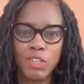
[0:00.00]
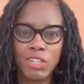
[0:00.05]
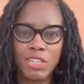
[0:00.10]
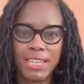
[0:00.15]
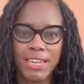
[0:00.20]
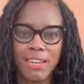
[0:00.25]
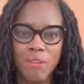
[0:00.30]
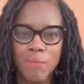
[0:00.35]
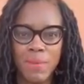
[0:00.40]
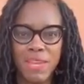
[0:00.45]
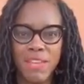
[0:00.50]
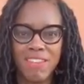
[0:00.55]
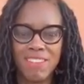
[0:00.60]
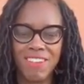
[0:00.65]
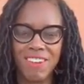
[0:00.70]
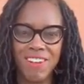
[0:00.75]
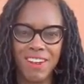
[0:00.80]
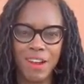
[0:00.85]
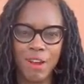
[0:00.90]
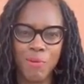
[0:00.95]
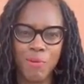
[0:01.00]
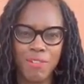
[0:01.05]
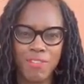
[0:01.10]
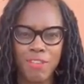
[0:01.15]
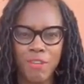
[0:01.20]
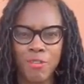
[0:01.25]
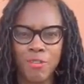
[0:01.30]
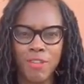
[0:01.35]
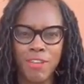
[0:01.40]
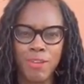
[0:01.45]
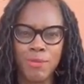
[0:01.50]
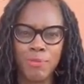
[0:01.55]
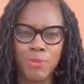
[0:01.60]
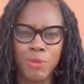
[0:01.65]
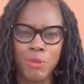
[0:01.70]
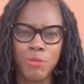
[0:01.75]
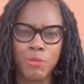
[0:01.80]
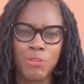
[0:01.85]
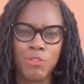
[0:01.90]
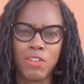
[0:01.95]
looked like me and their hair was healthy and
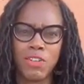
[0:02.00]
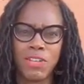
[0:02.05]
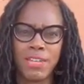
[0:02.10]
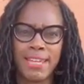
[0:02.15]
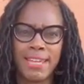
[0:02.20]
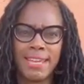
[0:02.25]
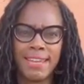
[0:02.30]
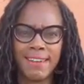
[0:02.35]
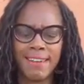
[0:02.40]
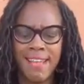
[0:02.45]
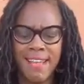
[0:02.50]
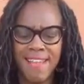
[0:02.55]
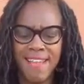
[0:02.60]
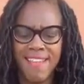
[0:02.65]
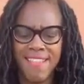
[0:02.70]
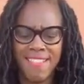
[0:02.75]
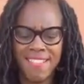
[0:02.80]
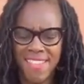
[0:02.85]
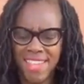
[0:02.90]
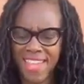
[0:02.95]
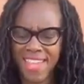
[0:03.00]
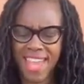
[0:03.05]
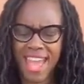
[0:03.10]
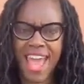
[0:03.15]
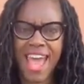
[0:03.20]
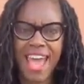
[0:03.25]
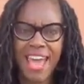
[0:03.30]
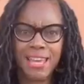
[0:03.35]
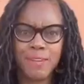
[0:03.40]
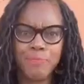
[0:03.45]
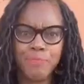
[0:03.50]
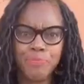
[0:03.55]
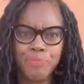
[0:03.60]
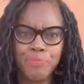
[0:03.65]
beautiful, and they had